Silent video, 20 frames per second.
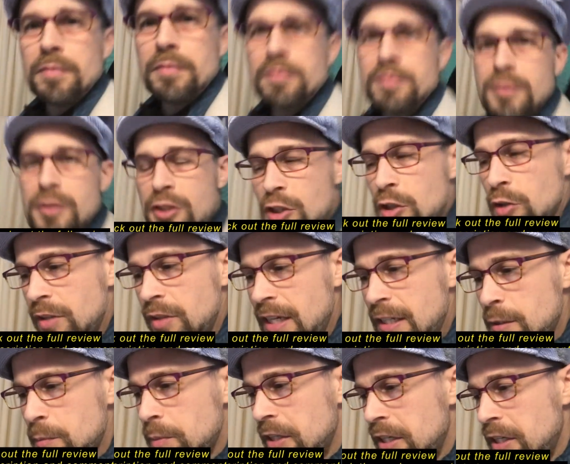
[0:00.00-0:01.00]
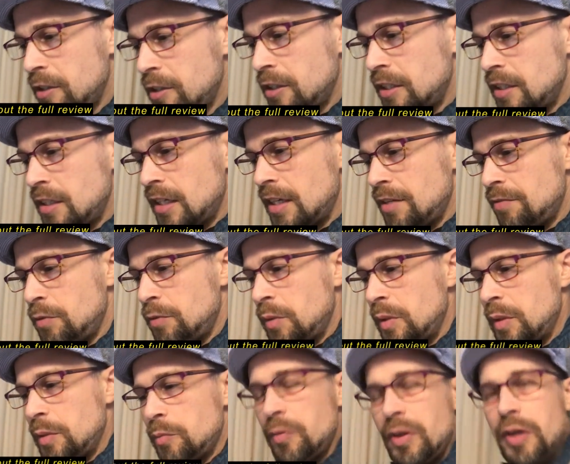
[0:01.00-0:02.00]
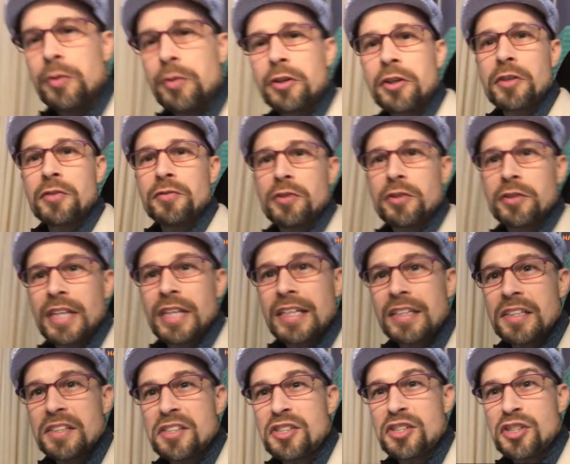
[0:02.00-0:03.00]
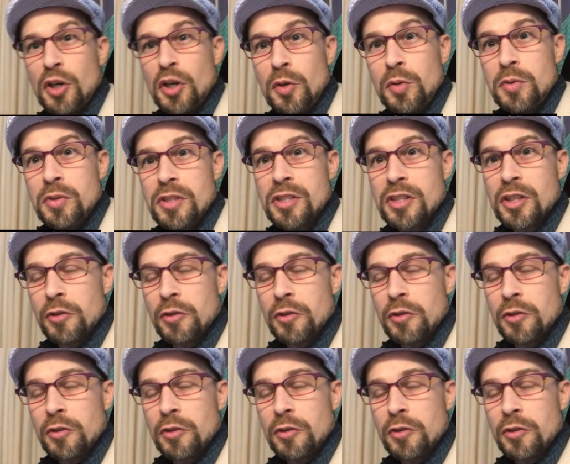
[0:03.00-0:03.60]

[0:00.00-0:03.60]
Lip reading: So that's pretty good. If we were to convert that to sones, though,